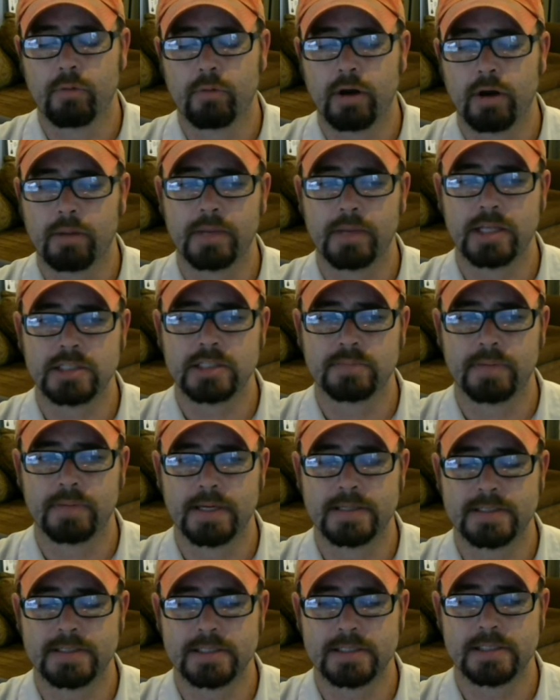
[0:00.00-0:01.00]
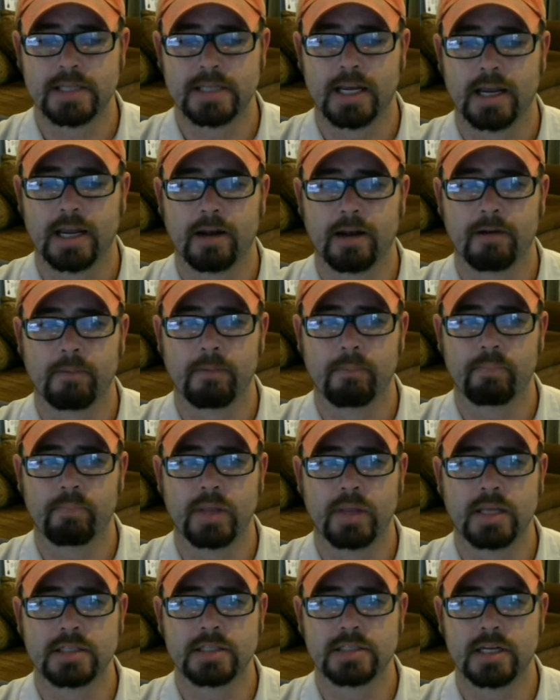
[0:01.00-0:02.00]
Rick means business and
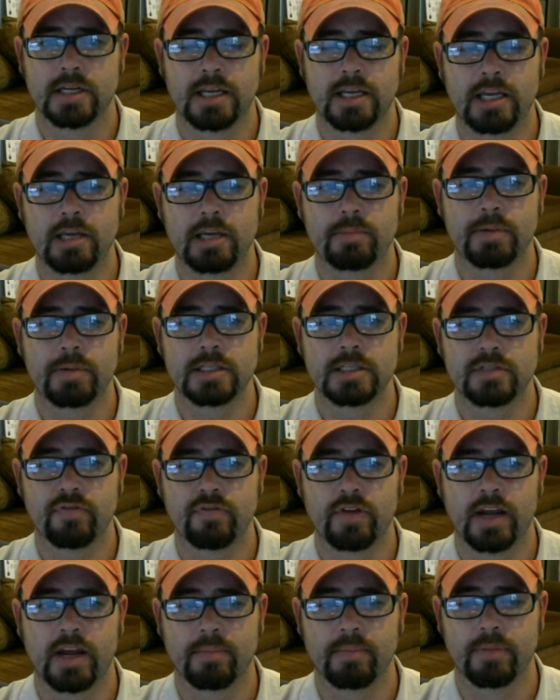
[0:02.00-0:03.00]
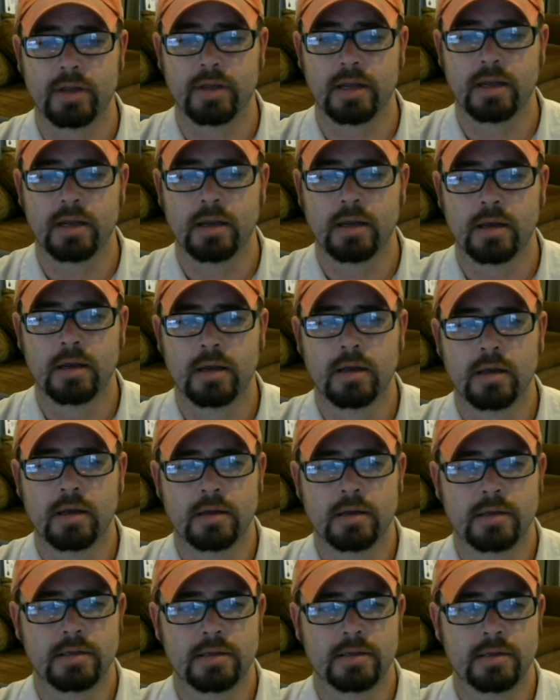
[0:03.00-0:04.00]
he's going to keep his family
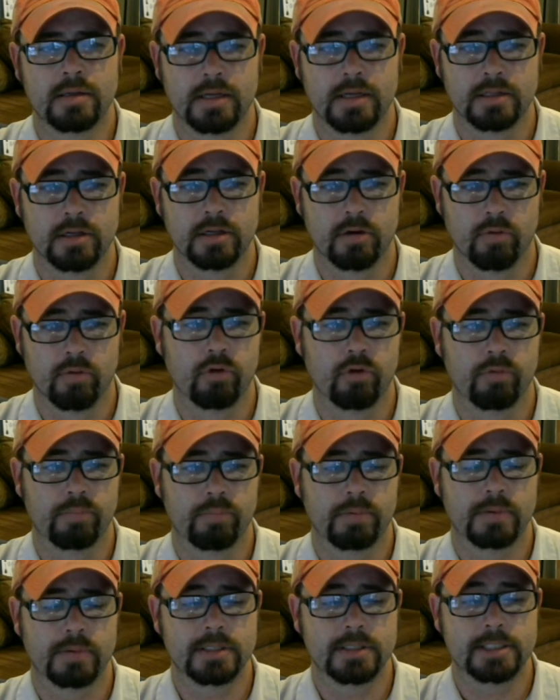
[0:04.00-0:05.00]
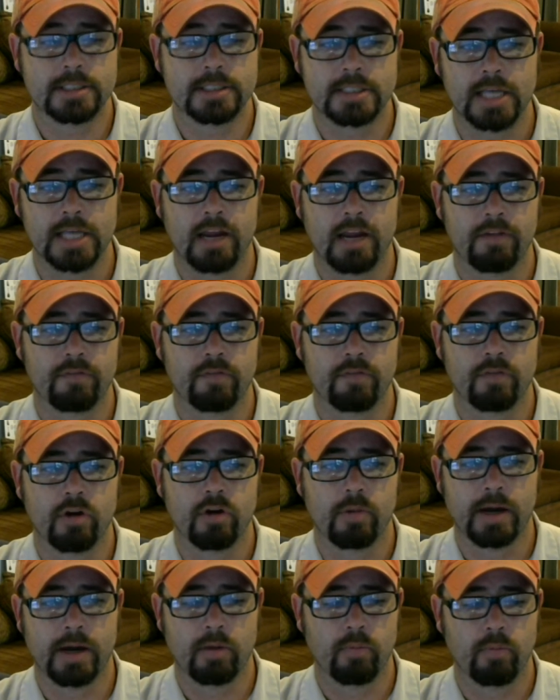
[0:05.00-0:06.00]
and the group safe
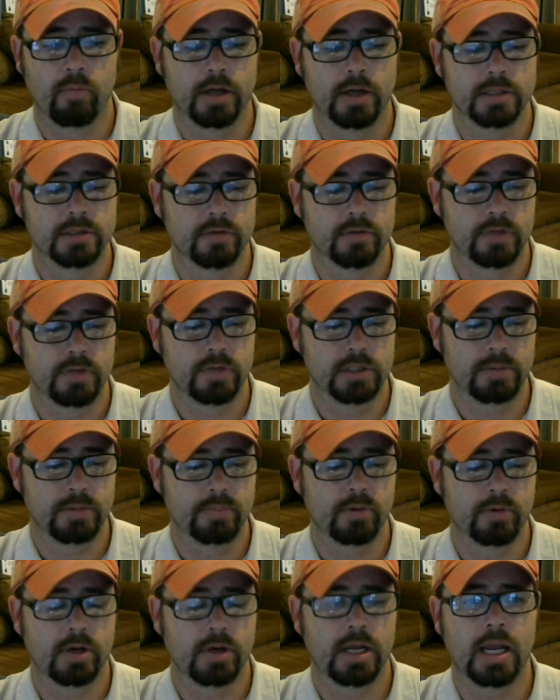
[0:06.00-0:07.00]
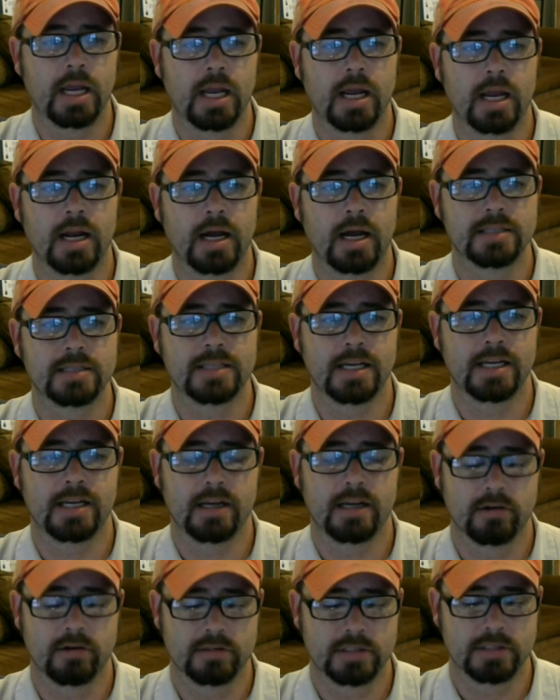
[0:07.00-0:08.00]
no matter what. So if these people cannot
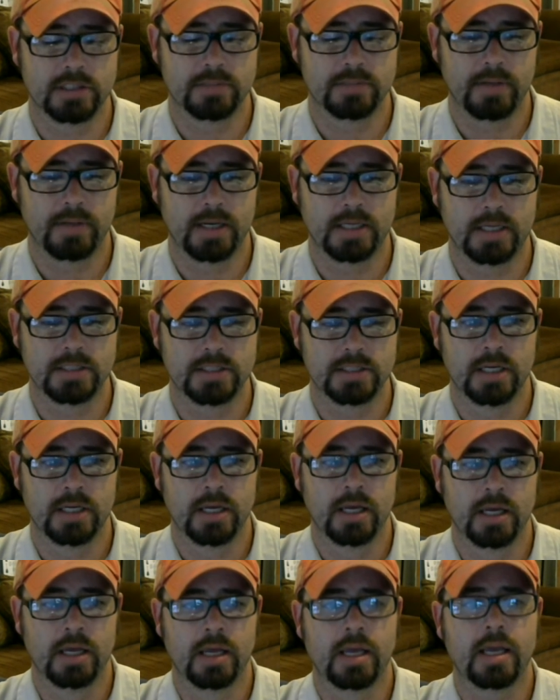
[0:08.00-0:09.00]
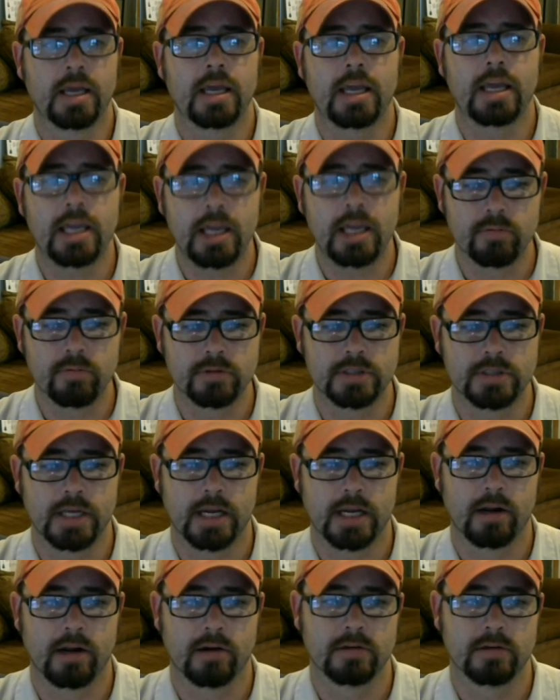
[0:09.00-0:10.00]
take care of this place, he will
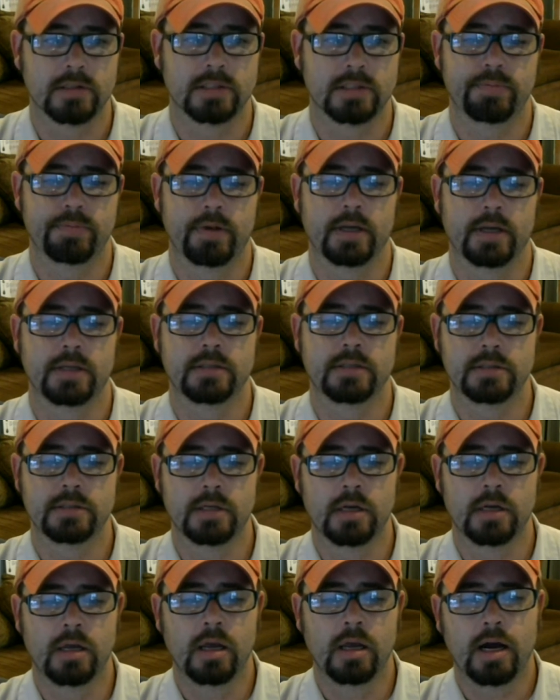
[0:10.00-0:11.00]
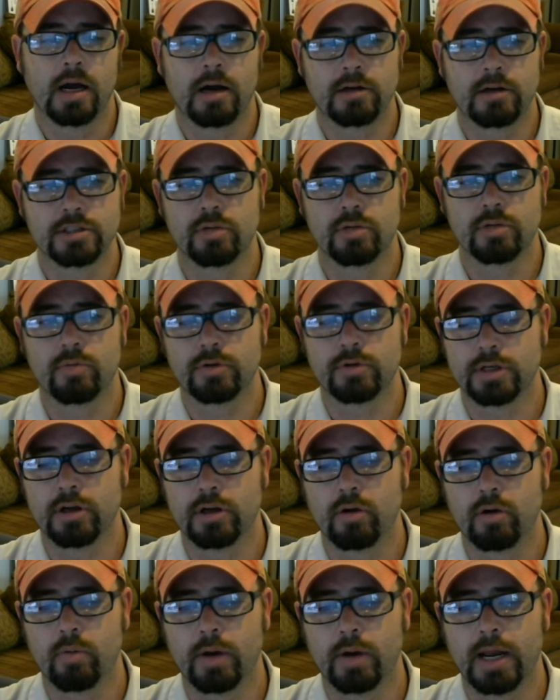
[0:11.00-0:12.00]
take care of this place. I also want to
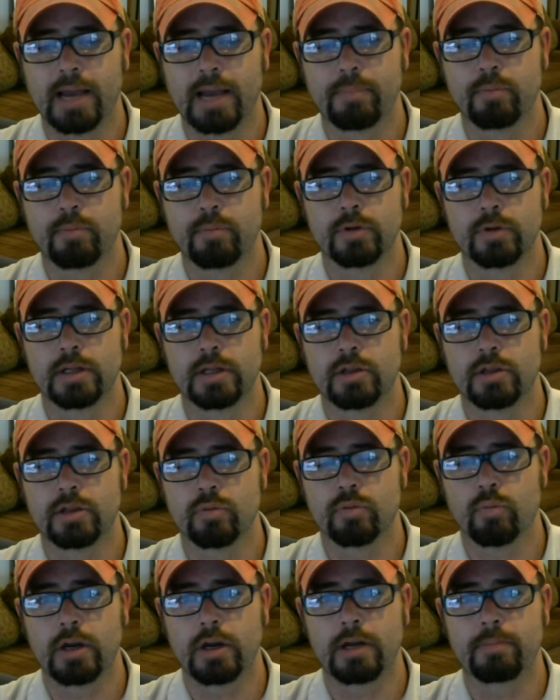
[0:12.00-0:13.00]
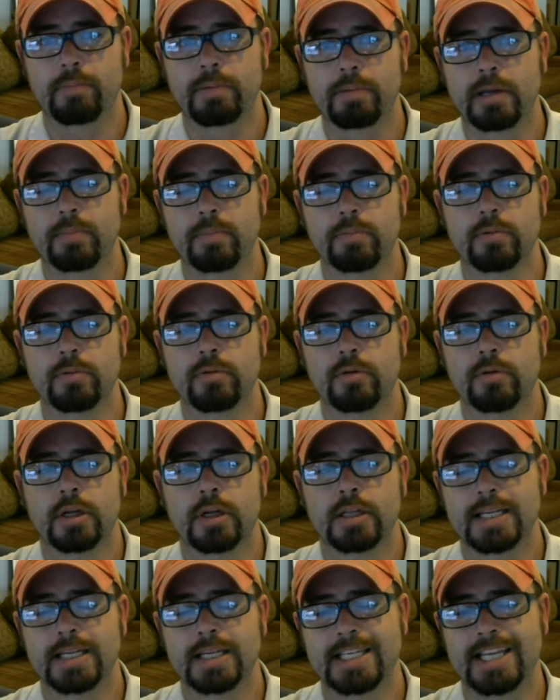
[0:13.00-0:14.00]
know what happened with the 3 people
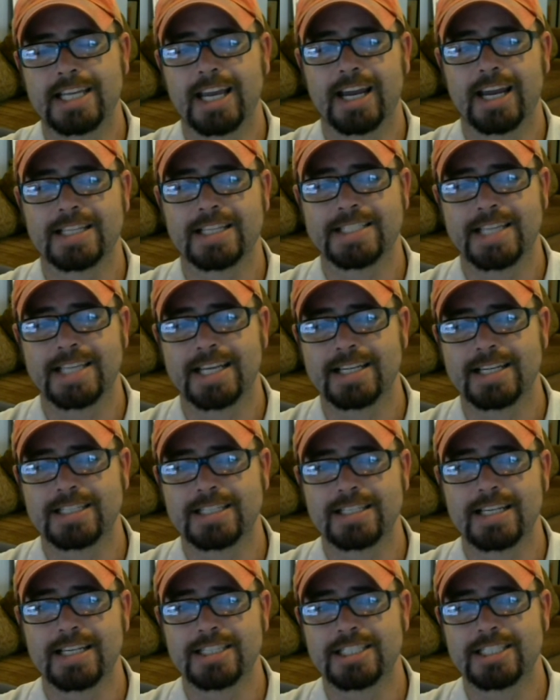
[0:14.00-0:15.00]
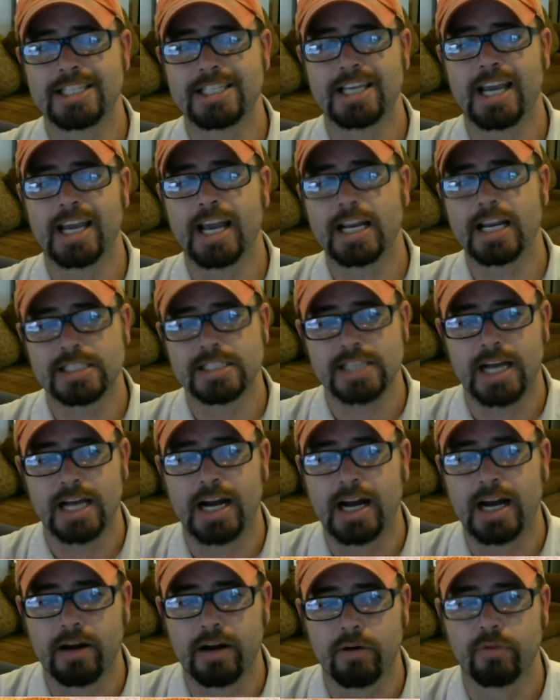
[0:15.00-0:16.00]
that Deanna said that she
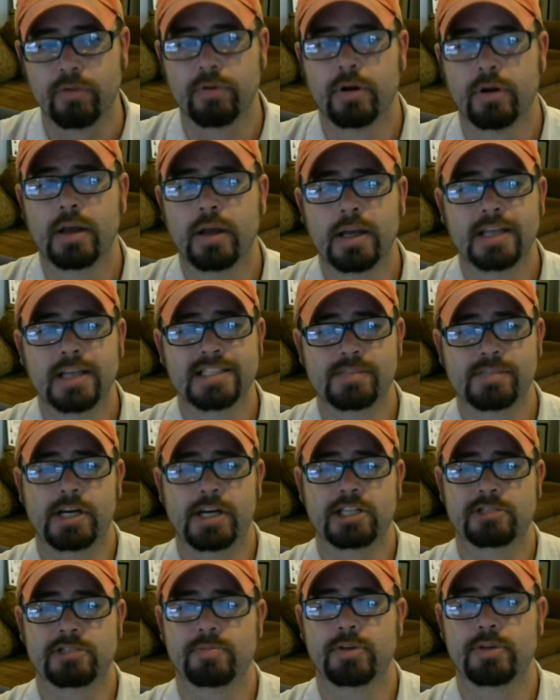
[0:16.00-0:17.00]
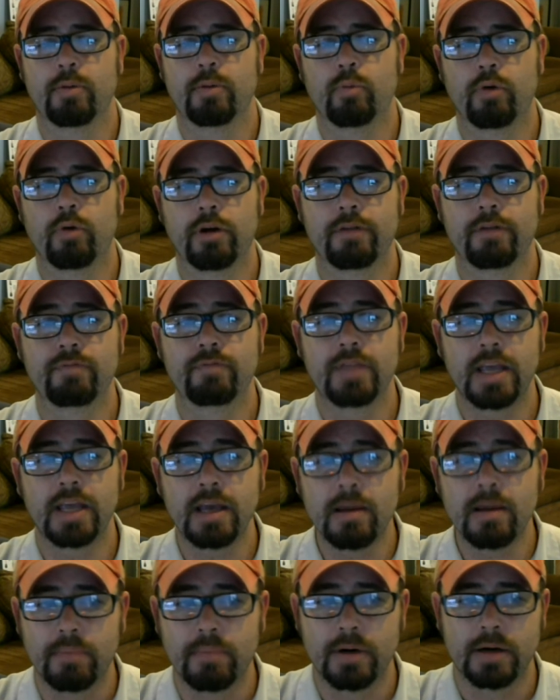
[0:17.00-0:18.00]
exiled. Is it possible that one of
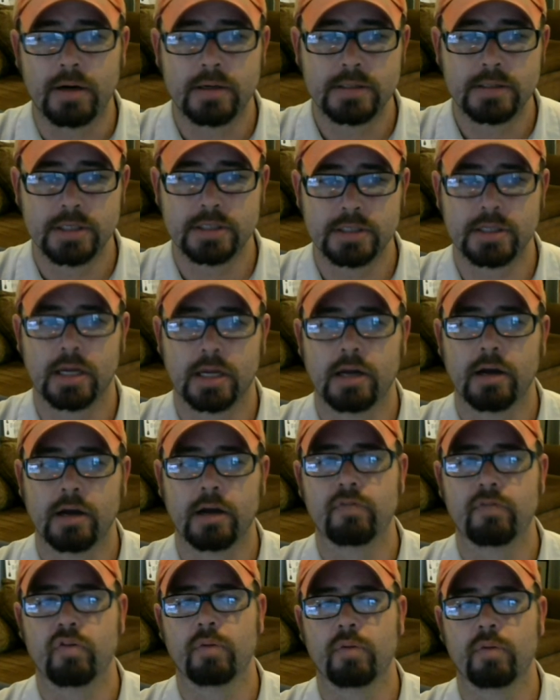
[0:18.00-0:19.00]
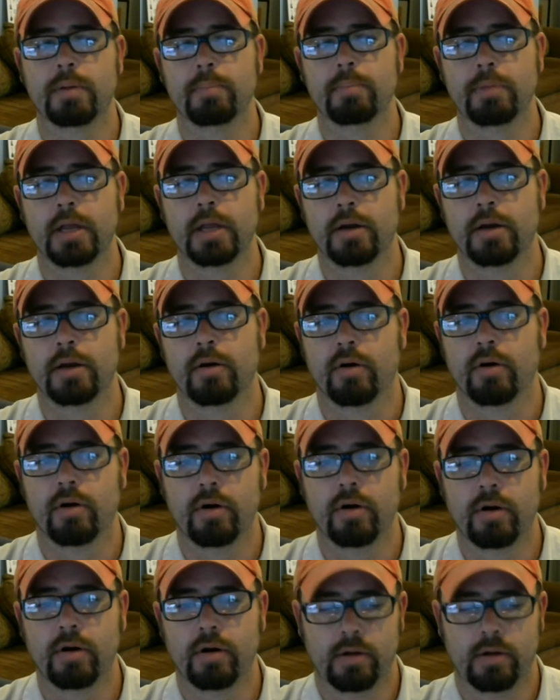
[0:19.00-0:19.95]
them took the gun from the blender?